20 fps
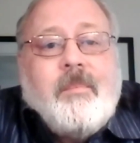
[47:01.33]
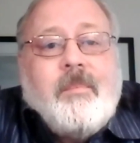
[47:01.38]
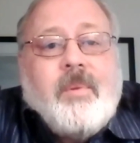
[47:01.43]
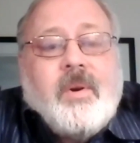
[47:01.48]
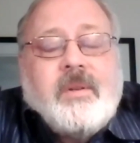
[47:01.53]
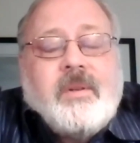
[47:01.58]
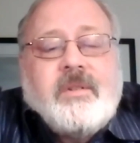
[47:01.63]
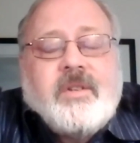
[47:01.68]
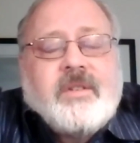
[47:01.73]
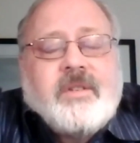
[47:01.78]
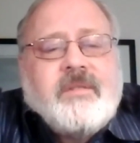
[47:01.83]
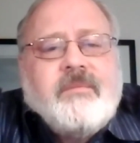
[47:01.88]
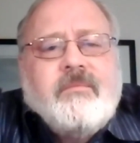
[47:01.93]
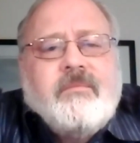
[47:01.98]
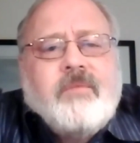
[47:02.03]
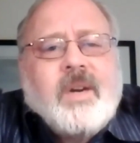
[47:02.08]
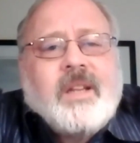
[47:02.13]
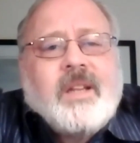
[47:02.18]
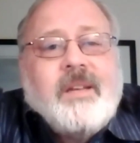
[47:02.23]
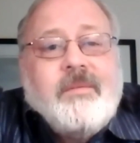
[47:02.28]
put just
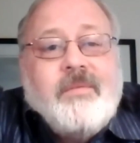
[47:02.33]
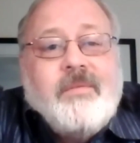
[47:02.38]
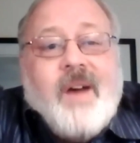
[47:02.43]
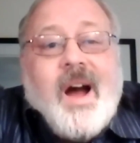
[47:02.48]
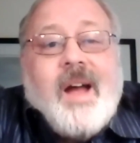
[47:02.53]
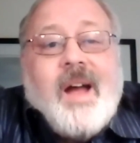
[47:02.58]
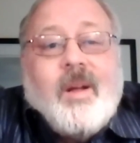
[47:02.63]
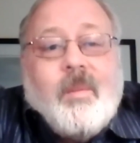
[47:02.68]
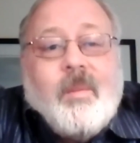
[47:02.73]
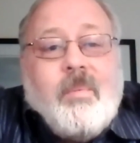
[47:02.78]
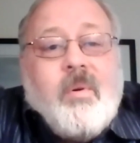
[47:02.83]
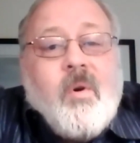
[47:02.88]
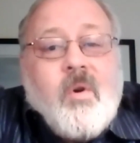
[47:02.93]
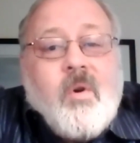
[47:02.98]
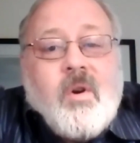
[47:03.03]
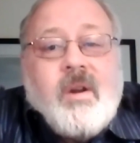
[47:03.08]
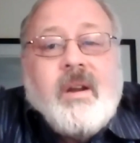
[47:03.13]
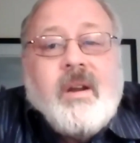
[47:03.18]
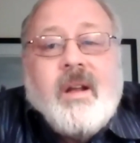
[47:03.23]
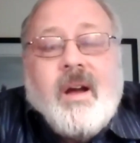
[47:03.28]
really vile
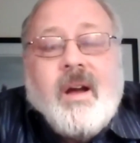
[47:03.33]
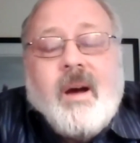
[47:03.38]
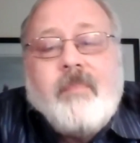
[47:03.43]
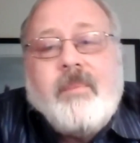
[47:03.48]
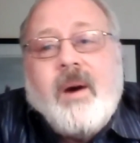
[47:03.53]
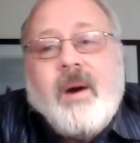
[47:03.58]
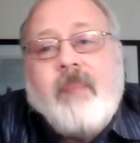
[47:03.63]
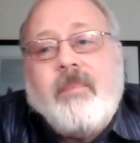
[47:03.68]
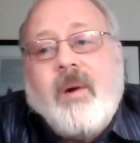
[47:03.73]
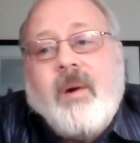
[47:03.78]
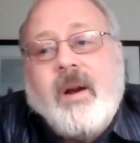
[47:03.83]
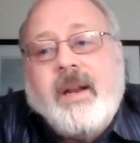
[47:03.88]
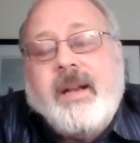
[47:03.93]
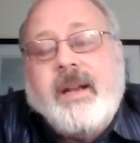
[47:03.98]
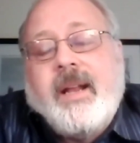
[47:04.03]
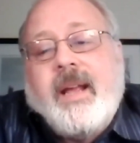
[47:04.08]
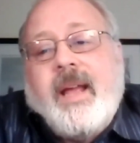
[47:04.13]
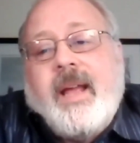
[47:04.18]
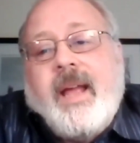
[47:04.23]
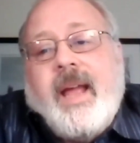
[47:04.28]
porn up, up on it.
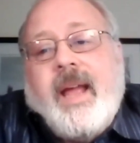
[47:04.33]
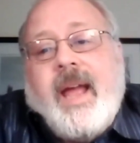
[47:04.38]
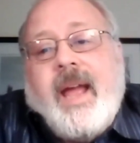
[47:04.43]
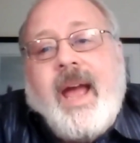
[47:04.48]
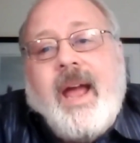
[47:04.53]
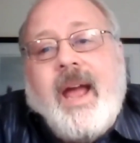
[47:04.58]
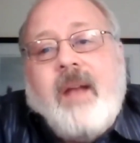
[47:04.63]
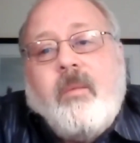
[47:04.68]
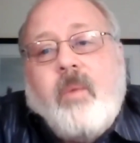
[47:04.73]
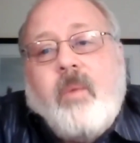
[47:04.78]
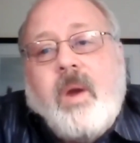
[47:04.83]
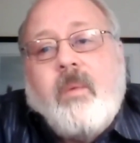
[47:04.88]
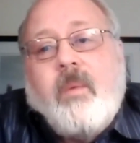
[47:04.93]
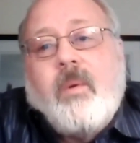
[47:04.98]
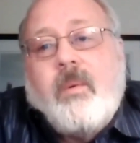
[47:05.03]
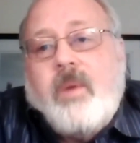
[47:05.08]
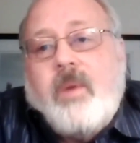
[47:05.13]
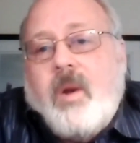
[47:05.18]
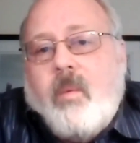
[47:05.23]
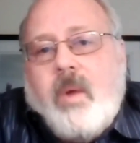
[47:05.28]
And we
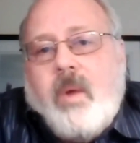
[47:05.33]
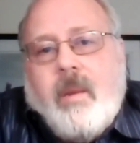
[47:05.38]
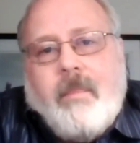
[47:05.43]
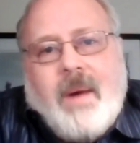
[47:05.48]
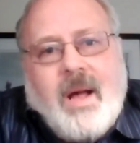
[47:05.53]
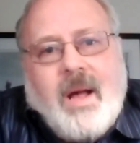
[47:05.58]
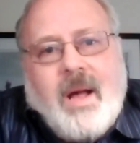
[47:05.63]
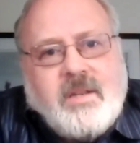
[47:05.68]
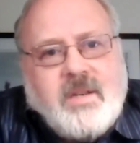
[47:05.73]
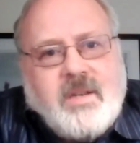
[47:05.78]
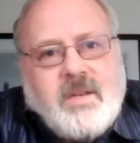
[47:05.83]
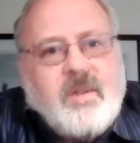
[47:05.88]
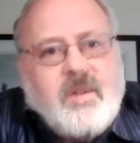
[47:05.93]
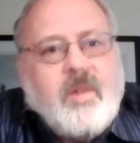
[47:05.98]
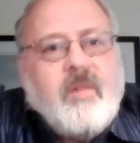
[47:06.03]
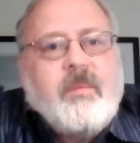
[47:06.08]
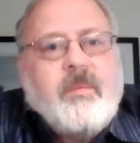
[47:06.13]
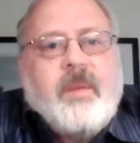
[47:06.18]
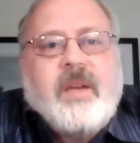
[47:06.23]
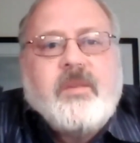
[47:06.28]
were, you know, we apologized all
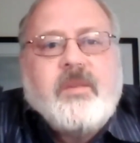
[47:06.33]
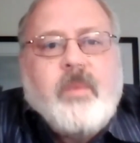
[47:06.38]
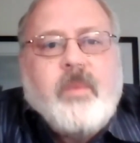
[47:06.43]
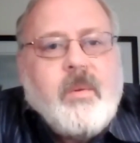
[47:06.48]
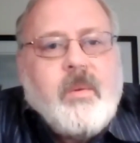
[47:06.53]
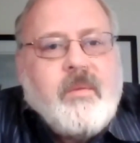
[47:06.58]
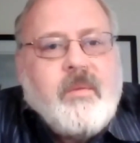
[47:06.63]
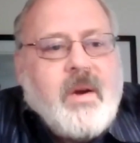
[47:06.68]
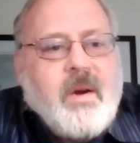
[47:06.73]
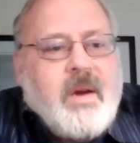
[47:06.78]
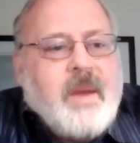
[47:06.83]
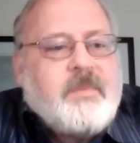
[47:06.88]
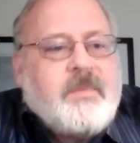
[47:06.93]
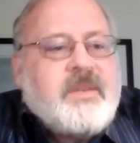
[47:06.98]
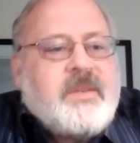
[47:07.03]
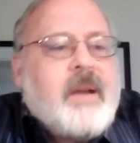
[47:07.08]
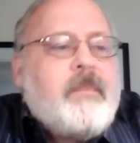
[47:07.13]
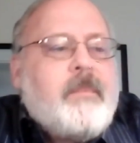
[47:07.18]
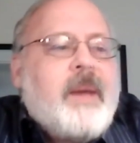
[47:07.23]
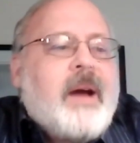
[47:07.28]
over the place. We were very
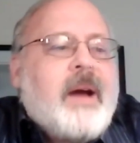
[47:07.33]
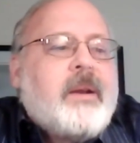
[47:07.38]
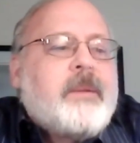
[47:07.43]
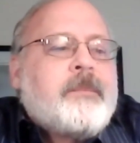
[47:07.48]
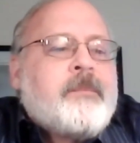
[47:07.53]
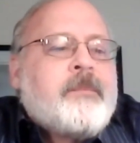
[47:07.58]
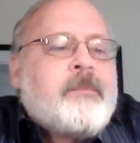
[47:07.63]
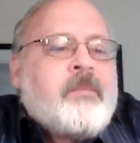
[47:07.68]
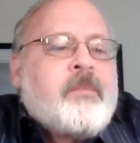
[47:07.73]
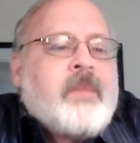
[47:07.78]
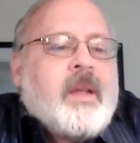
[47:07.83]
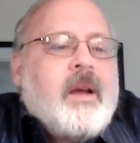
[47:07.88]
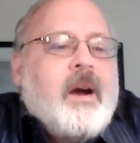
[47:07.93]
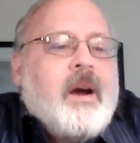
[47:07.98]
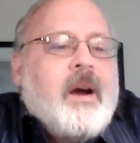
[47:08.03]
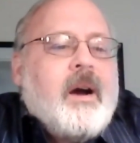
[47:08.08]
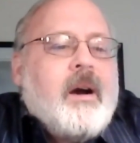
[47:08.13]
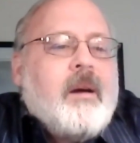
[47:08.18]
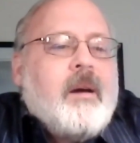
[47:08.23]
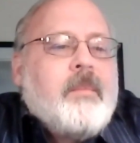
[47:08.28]
upset about it.
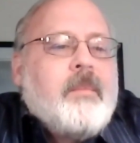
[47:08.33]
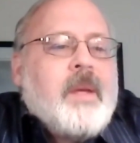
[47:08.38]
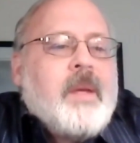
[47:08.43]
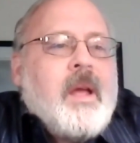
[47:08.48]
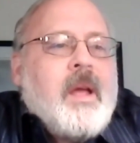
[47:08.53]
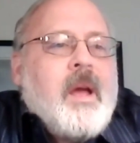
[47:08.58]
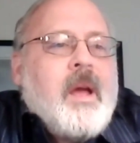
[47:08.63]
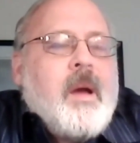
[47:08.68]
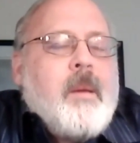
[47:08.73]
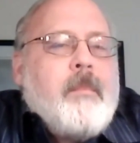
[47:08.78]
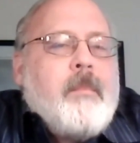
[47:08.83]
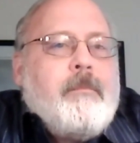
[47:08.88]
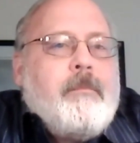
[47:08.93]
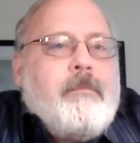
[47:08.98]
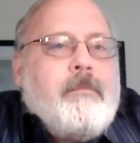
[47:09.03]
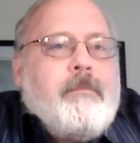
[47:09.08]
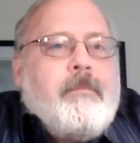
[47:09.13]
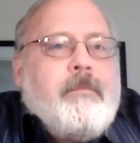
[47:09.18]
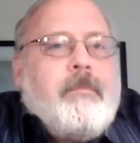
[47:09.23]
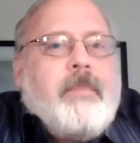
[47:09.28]
Um,
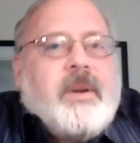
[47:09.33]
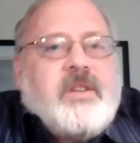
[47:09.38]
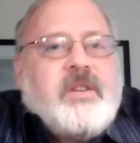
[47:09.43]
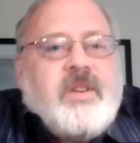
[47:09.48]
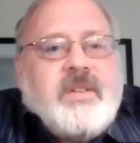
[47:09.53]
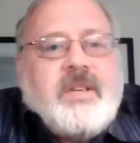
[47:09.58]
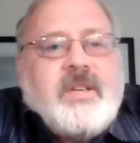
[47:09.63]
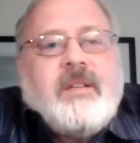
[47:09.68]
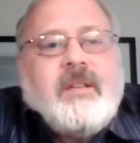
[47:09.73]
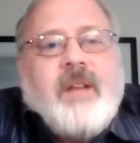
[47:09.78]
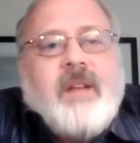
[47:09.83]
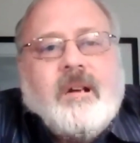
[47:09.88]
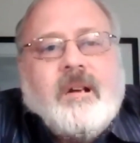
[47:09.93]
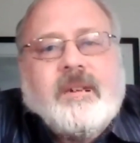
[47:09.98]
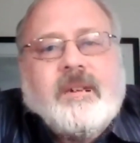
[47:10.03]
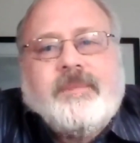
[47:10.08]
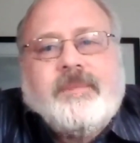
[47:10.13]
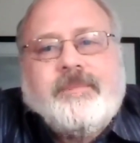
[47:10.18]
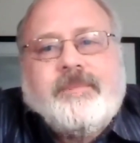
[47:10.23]
but she's an adult.